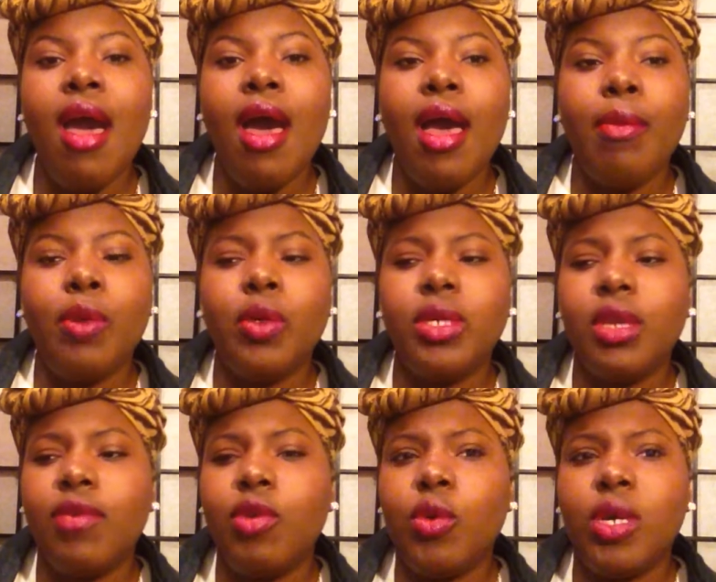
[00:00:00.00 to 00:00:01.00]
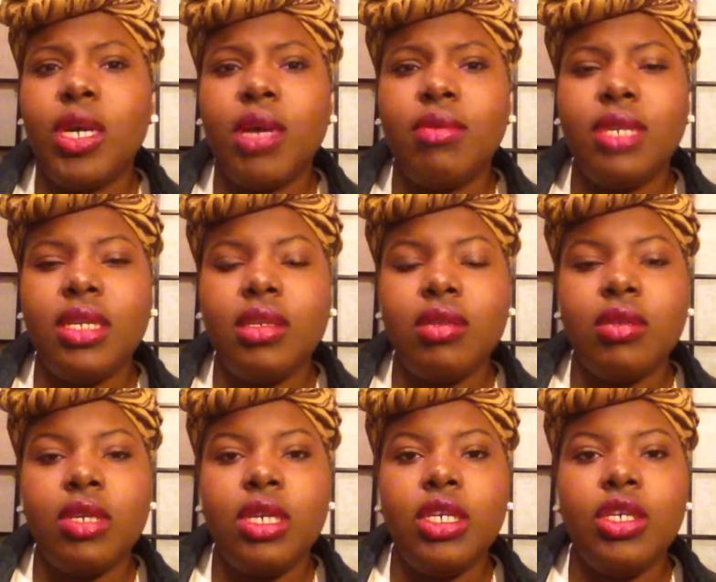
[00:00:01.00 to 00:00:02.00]
I'm going to give you quick updates
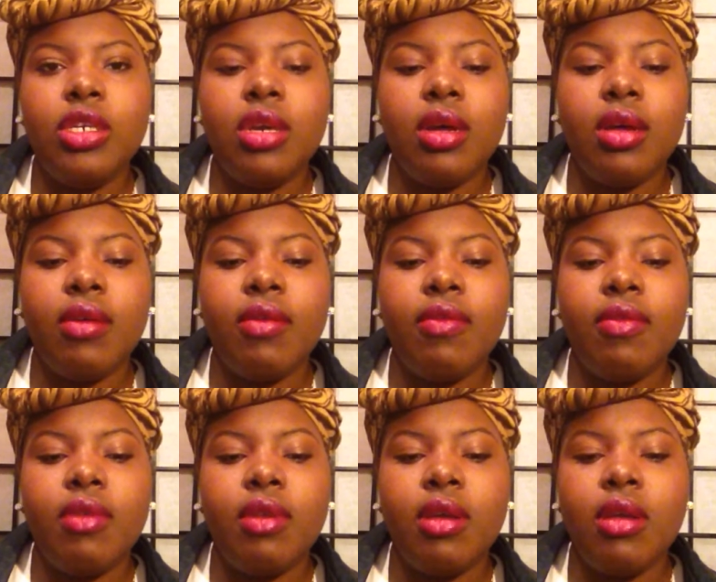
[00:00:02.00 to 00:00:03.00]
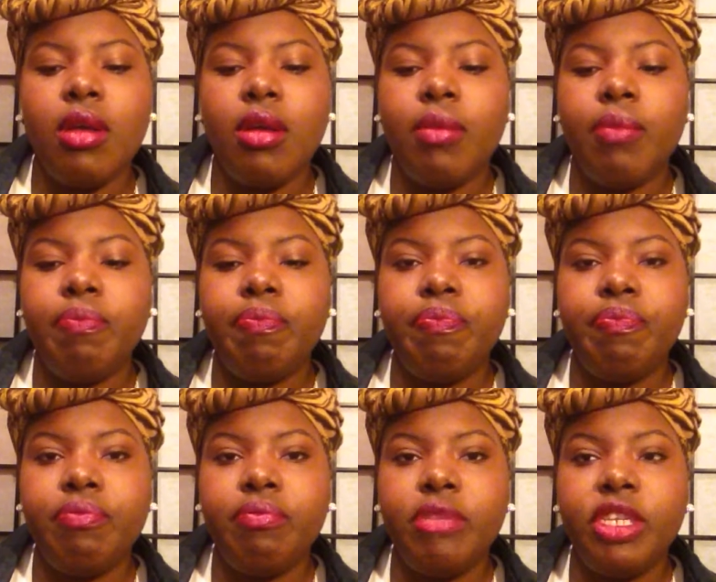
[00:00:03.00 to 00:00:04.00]
on each of
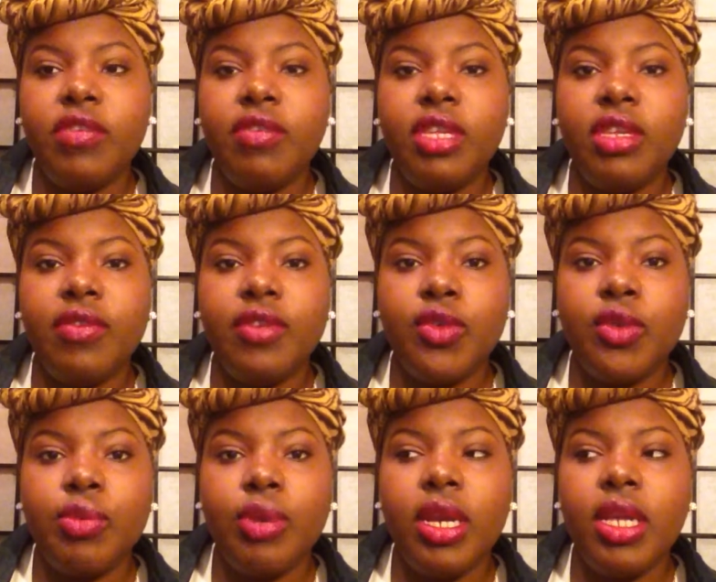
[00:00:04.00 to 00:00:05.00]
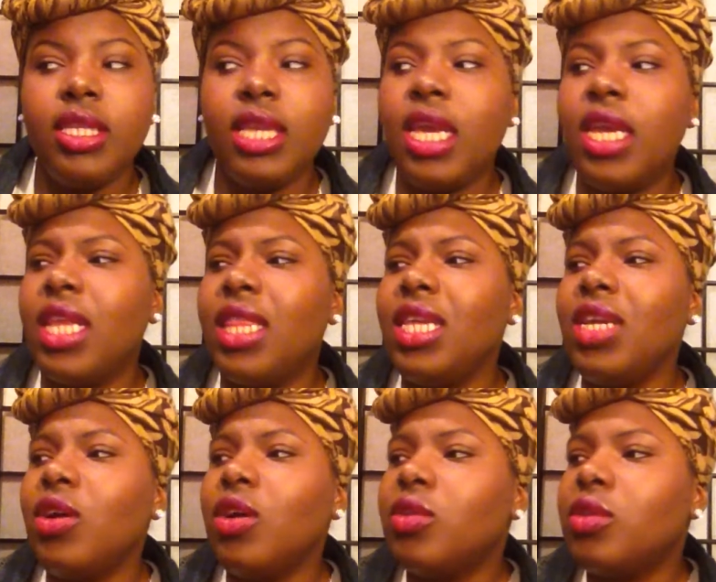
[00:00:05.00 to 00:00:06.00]
the individual products, and I
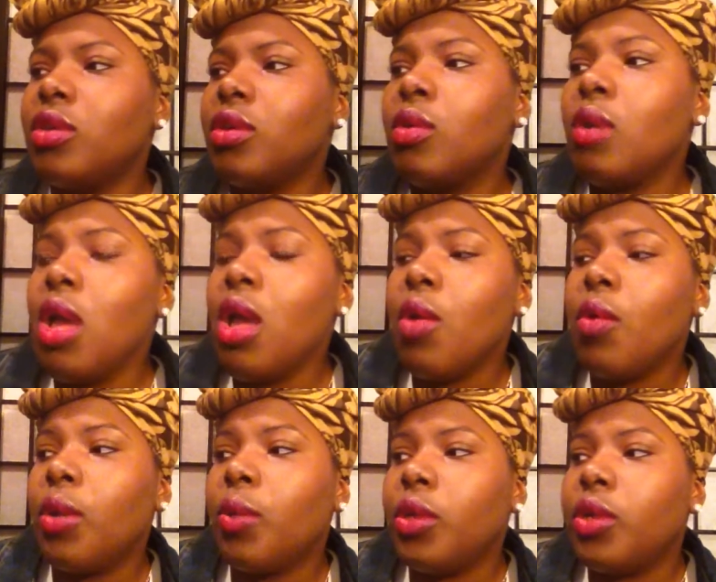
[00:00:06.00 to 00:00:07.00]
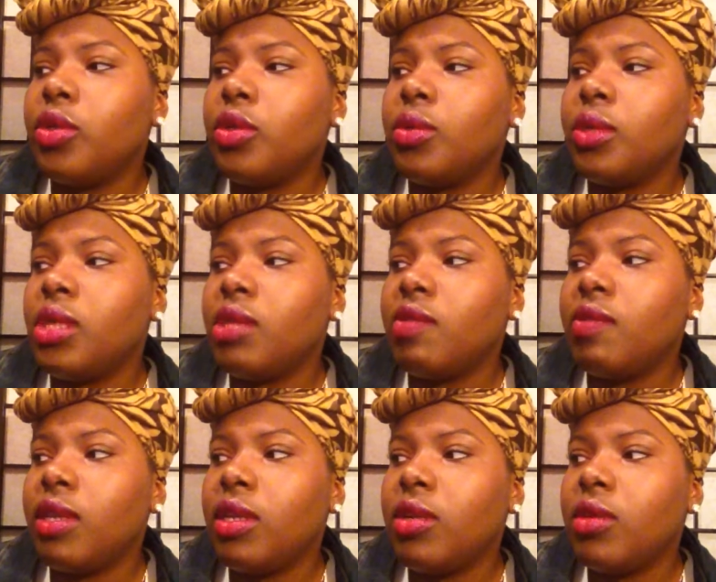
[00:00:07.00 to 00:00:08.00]
think also what I want to do in this
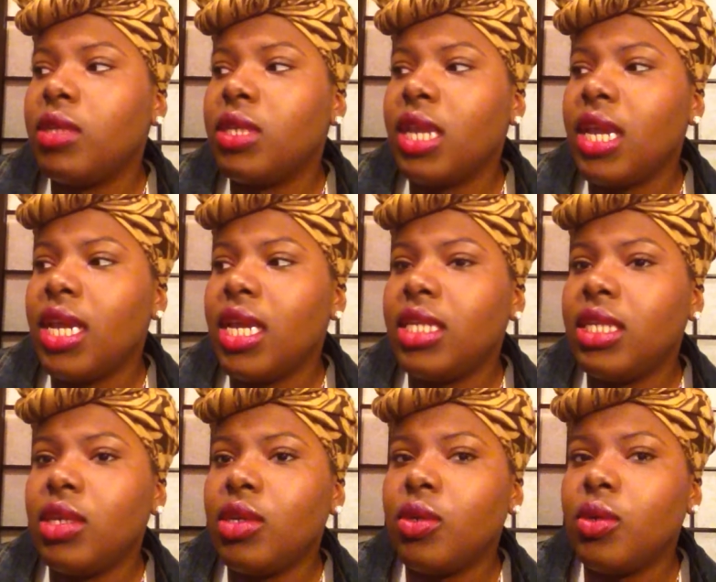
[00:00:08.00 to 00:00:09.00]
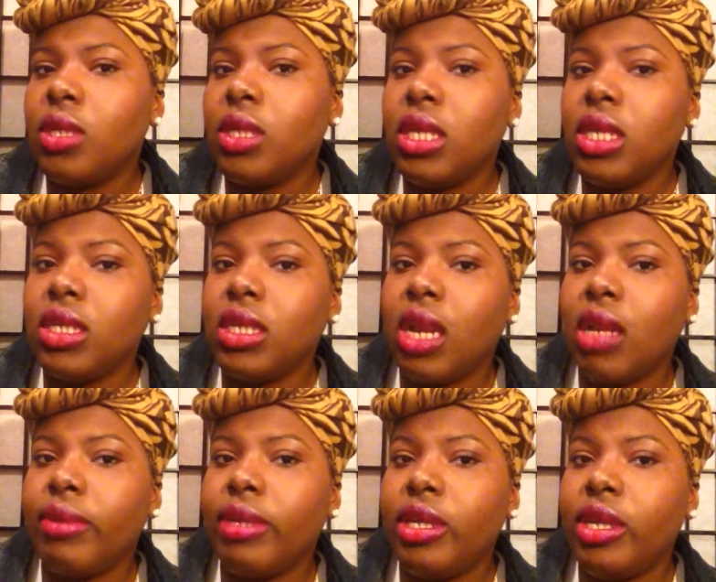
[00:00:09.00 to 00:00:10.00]
video today is include the things that I'll
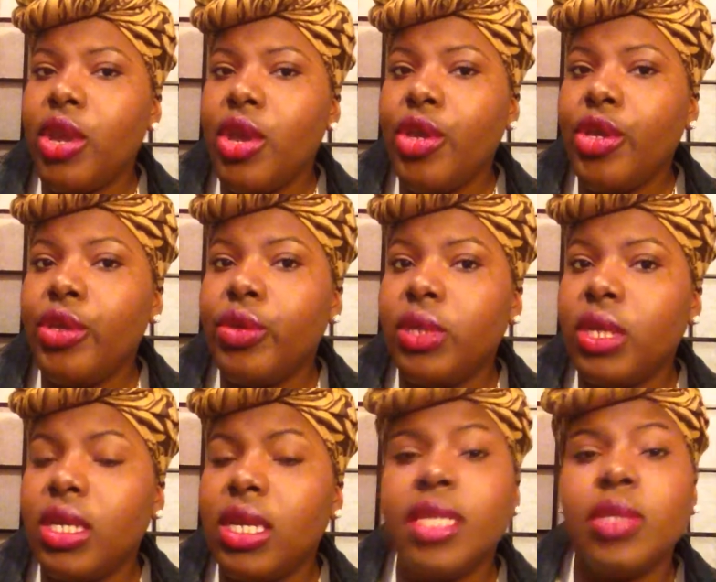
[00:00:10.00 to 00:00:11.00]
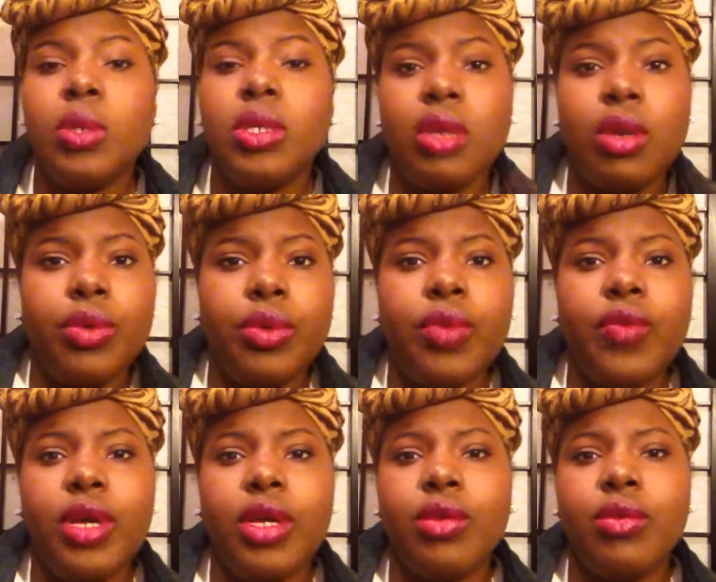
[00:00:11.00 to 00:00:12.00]
be using next week. So I don't know if
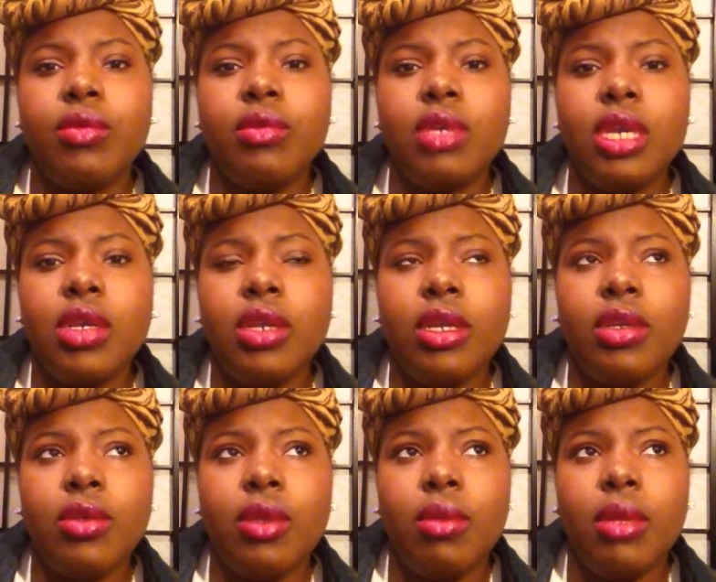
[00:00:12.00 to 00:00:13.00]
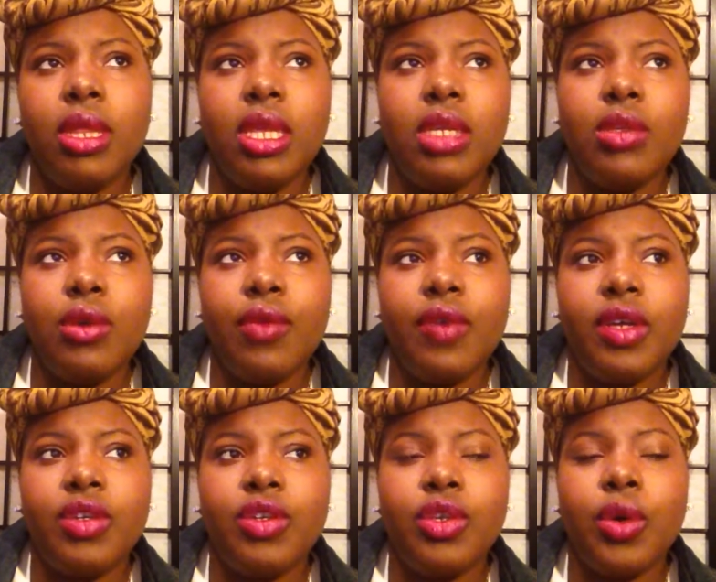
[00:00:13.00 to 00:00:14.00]
I'll include them in this or if I'll
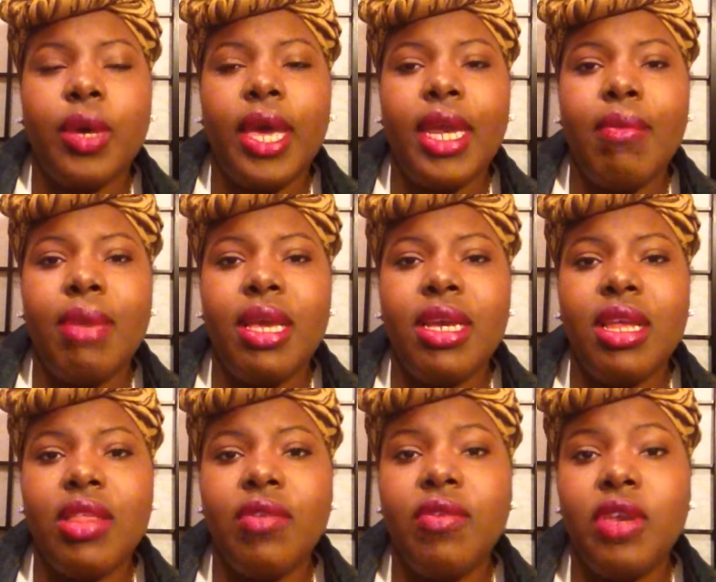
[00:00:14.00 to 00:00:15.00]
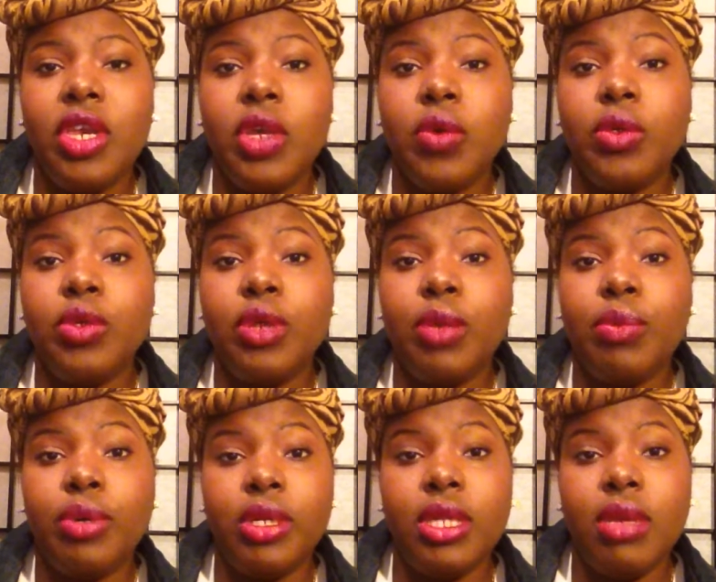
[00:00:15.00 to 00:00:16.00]
just go ahead and make another video to
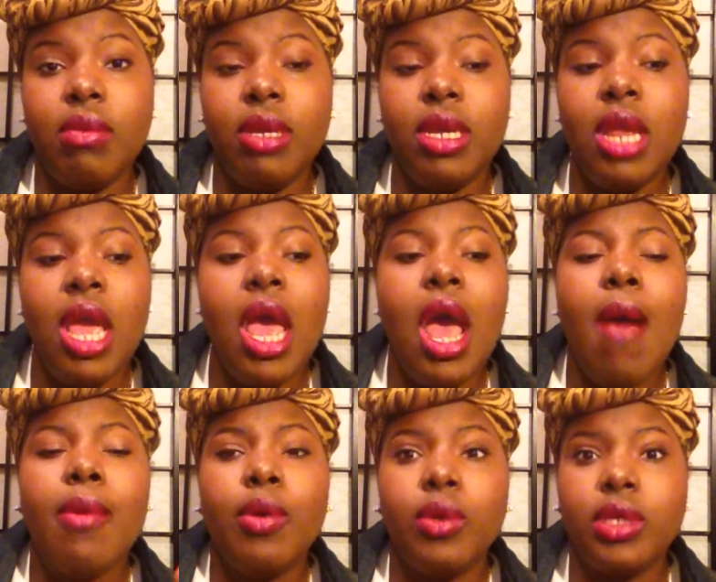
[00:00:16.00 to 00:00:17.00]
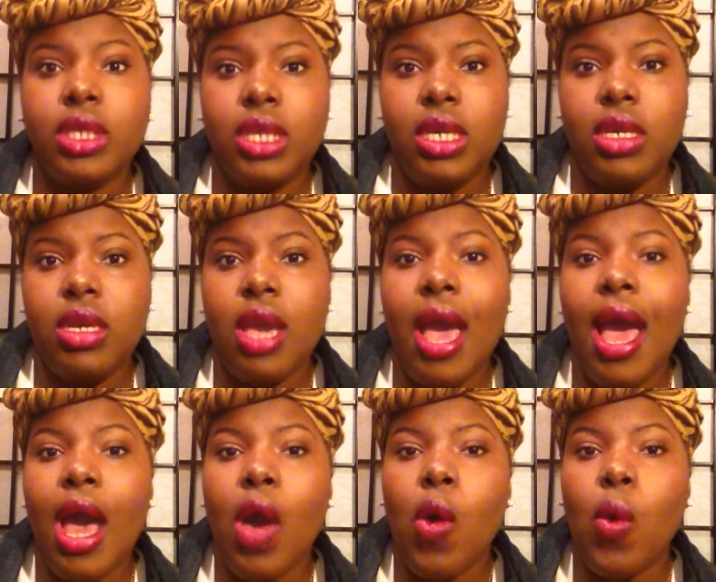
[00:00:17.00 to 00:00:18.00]
put them in, but we'll see
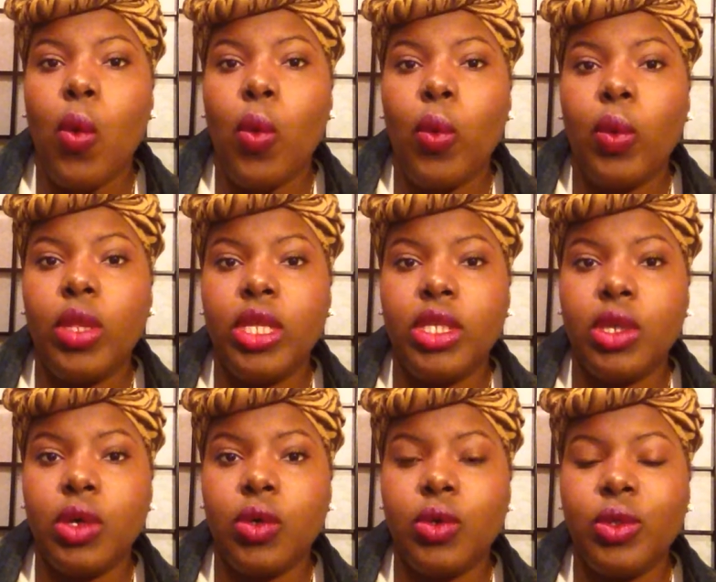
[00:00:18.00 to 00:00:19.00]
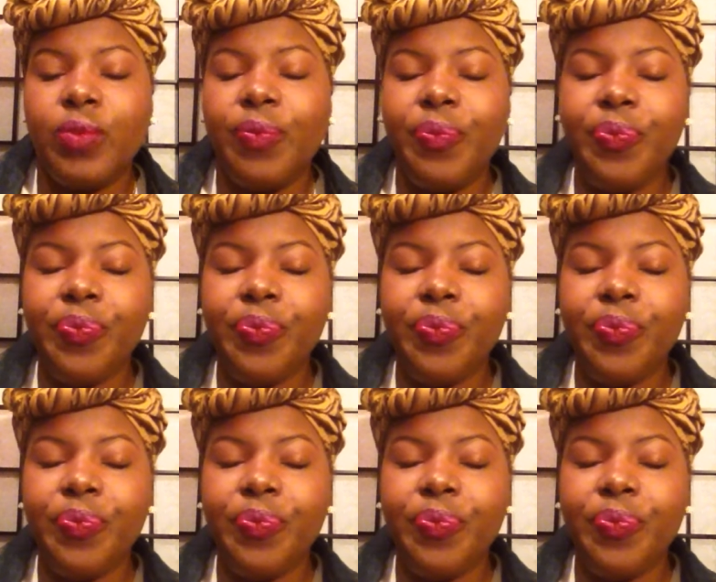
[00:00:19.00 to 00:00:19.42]
how this goes.